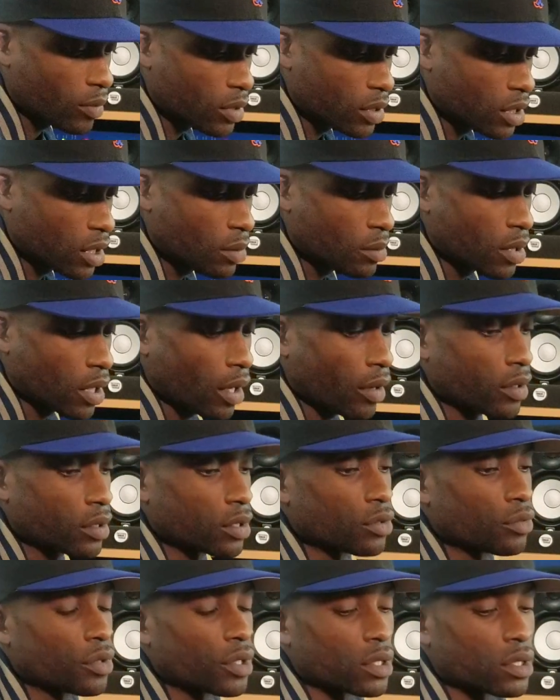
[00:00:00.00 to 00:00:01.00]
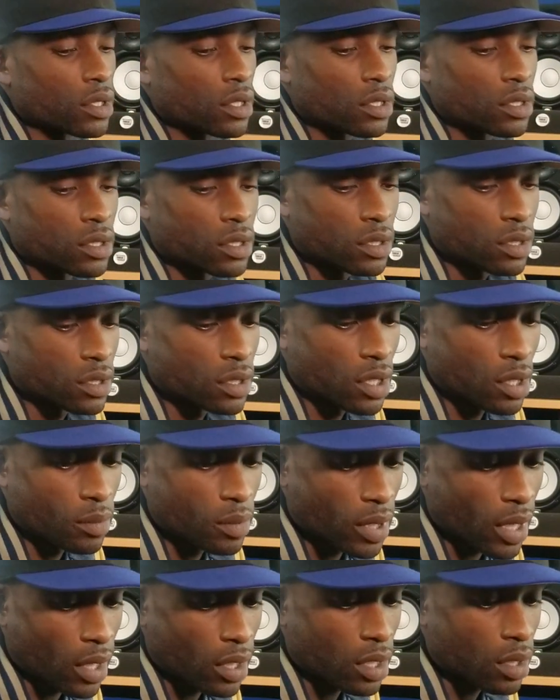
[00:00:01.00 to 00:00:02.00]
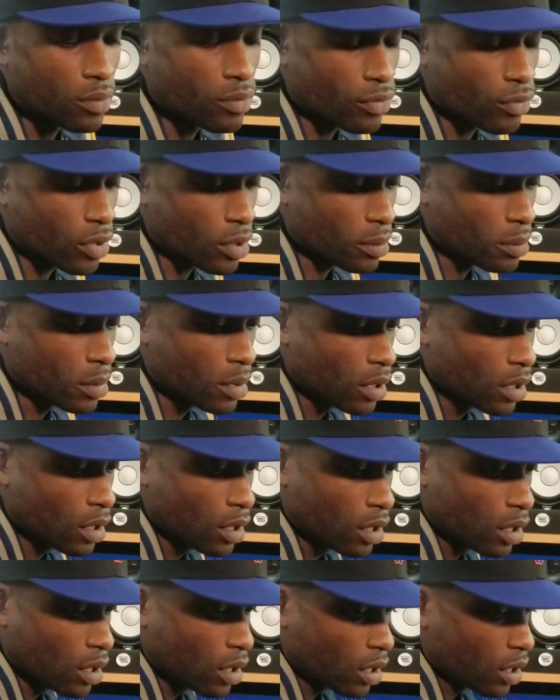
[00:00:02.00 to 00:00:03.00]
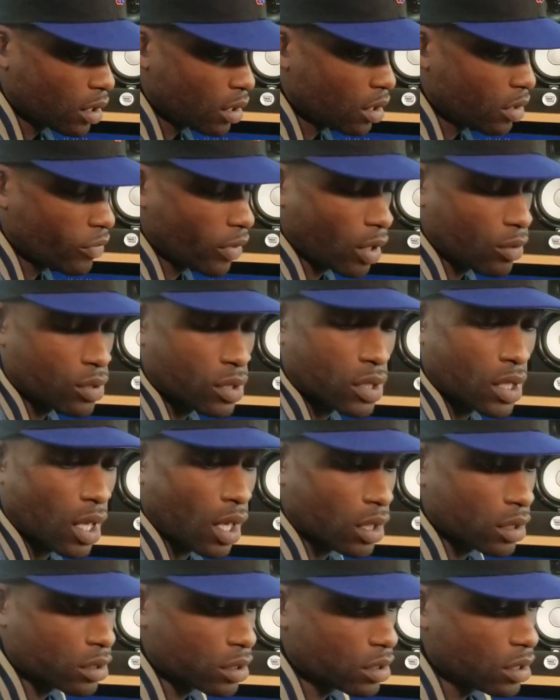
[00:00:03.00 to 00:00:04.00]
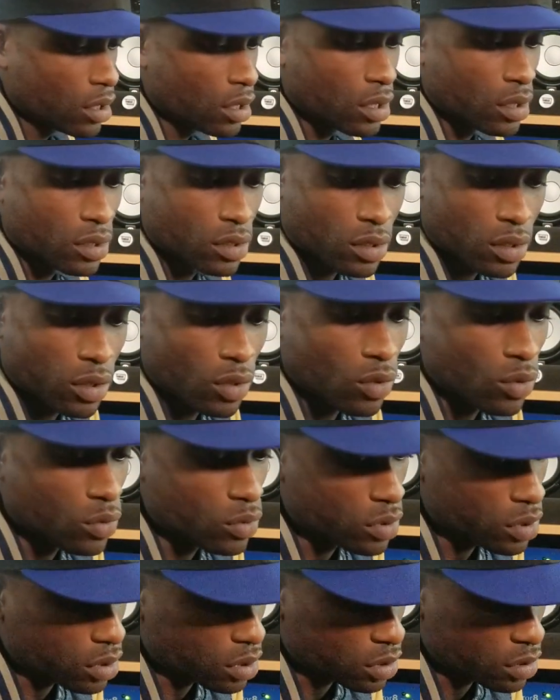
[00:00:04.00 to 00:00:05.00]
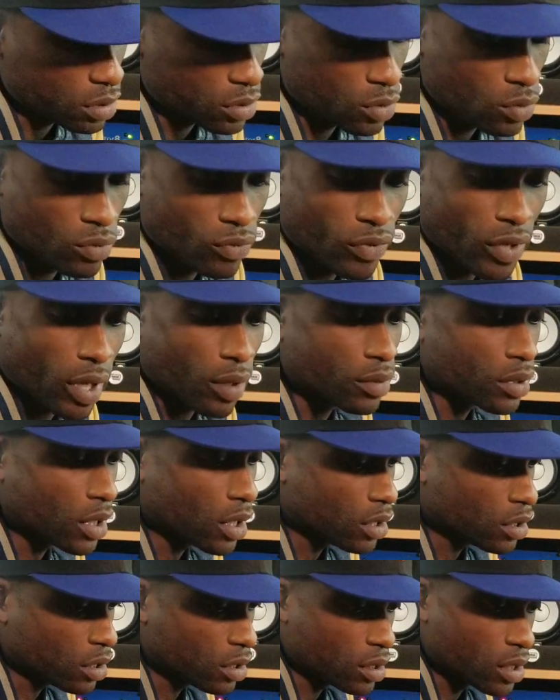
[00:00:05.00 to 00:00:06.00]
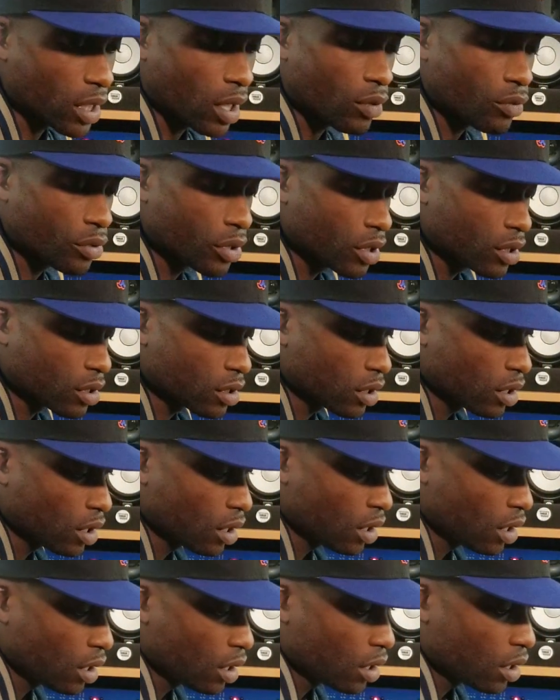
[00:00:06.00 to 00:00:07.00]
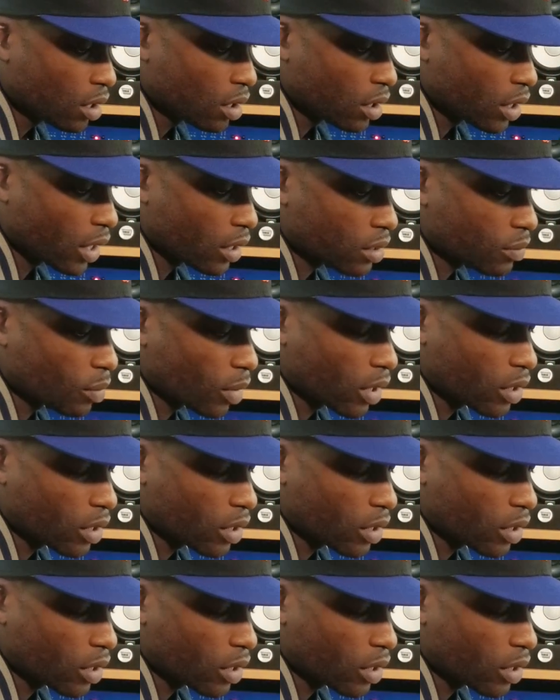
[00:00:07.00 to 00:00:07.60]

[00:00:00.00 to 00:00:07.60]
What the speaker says: same characteristics as the neighborhood I come from. Give out socks, sneakers, clothes, do foundations outreach. That's my